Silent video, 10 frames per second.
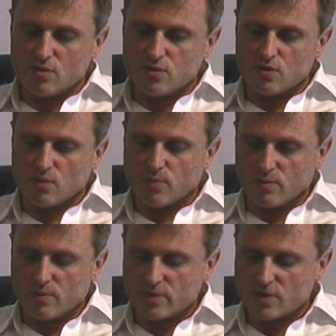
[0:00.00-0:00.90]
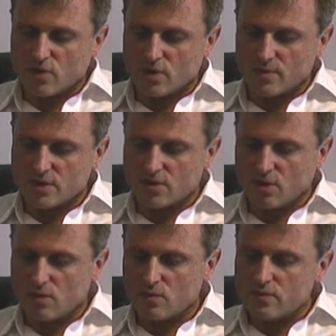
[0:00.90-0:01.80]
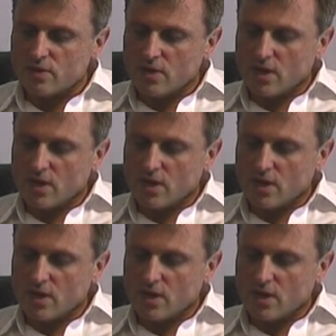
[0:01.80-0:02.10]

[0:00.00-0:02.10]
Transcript: to the problem that's trying to be solved,